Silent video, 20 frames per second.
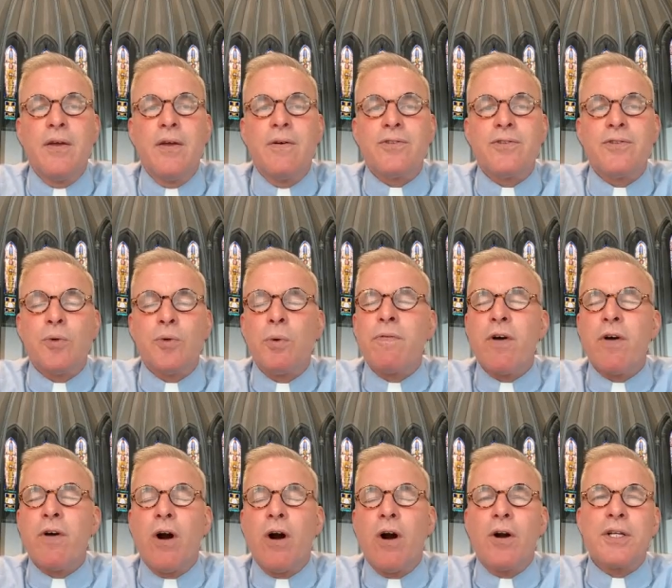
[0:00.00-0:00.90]
So one of the
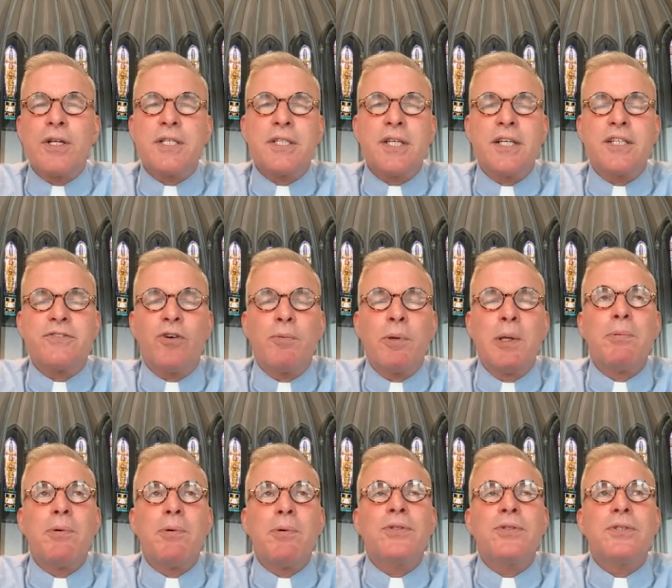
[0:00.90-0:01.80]
hardest things for
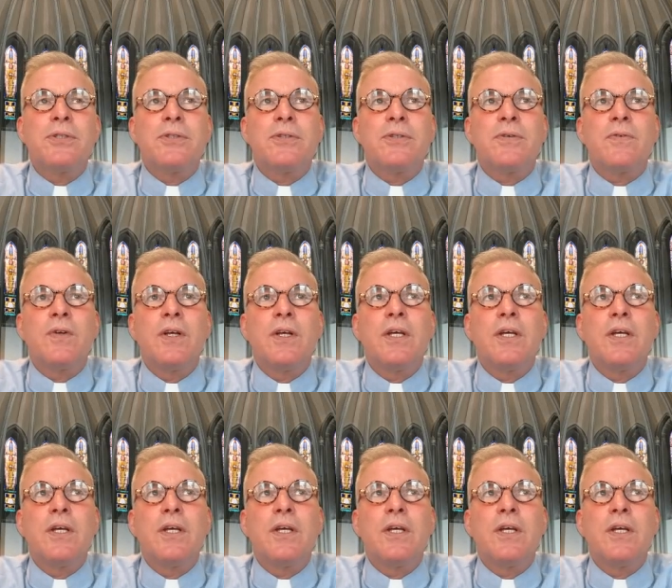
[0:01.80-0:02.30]
people to